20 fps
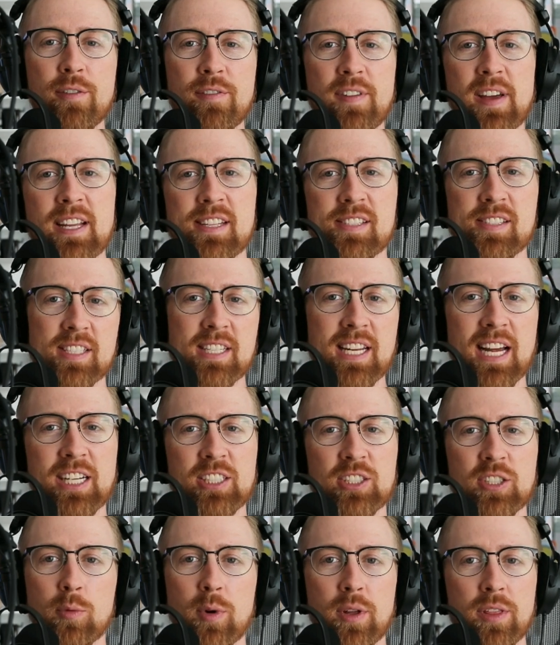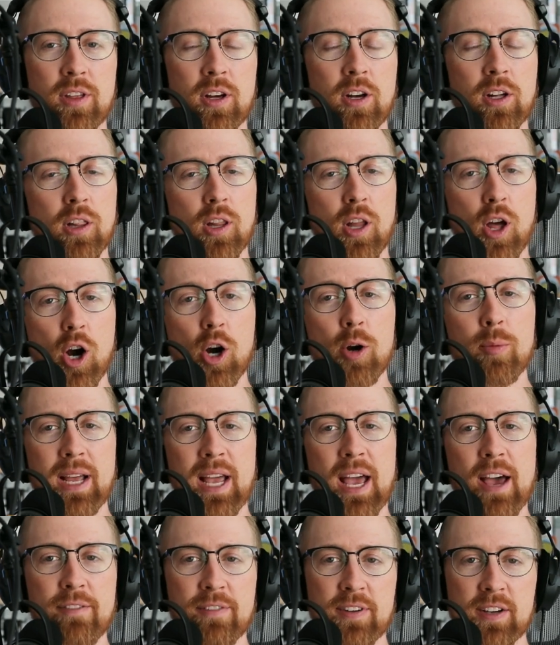evades detection with
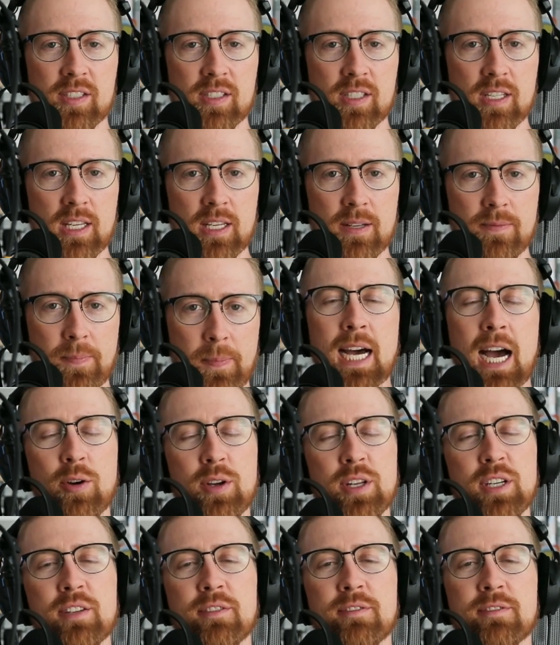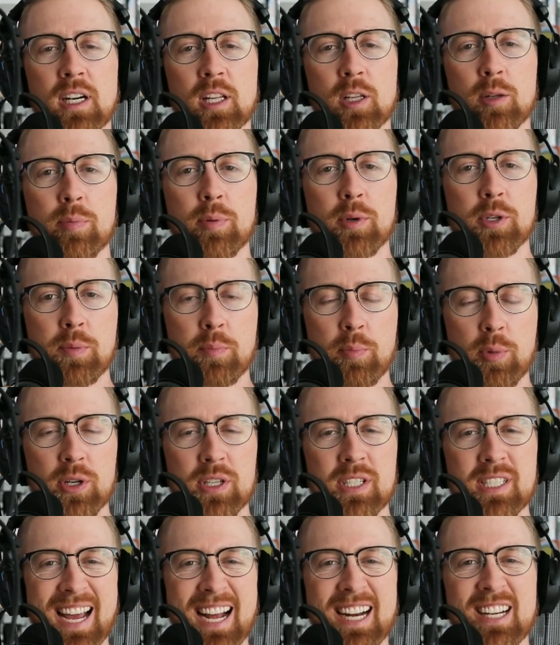alarming efficacy. How can developers
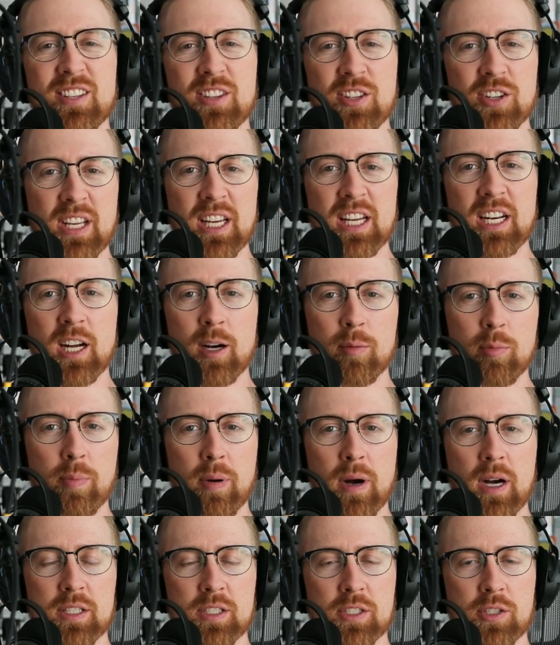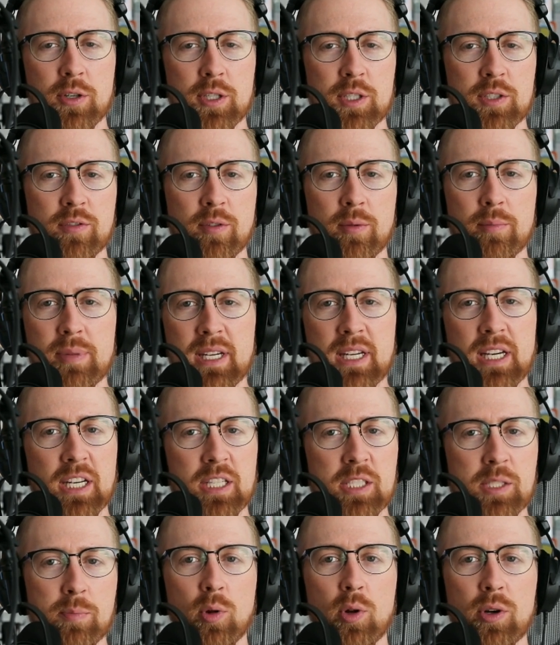protect their GitHub repositories from being
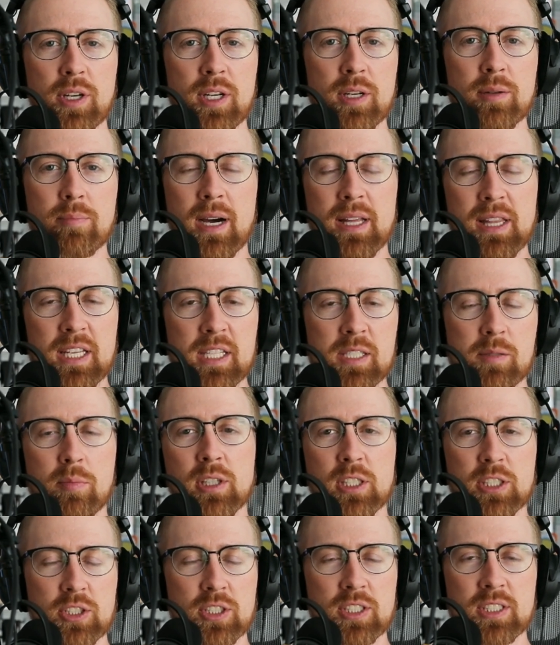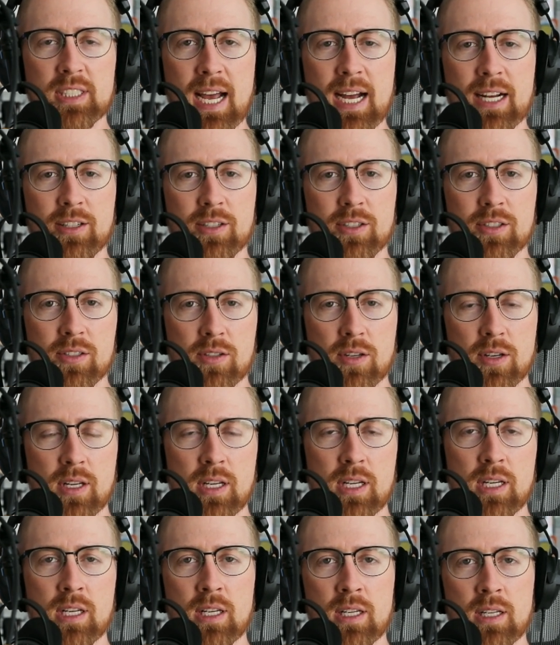exploited by these malicious actors?
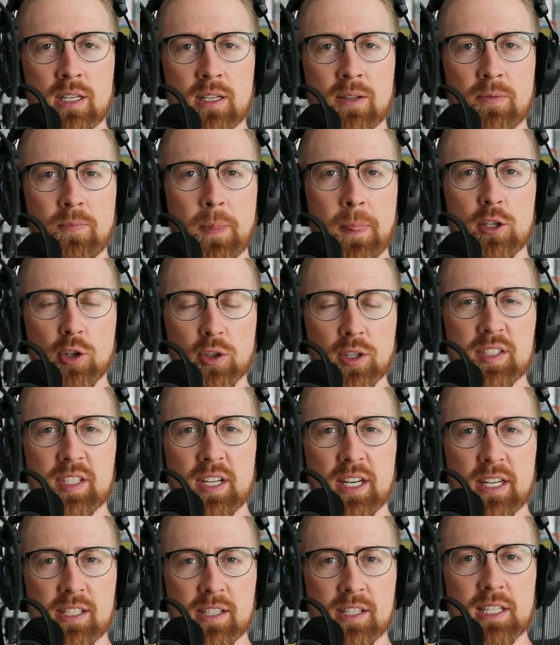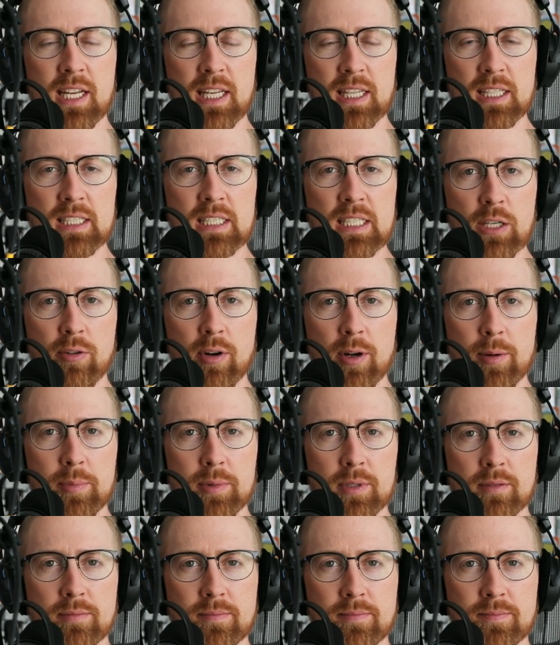You're listening to the Daily
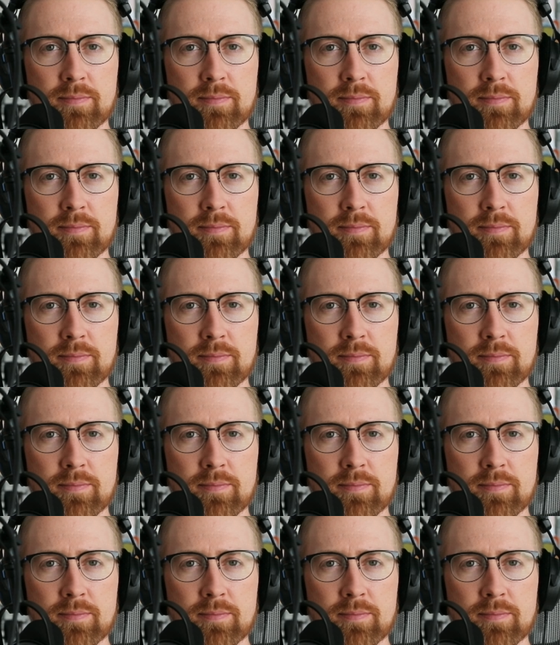Decrypt.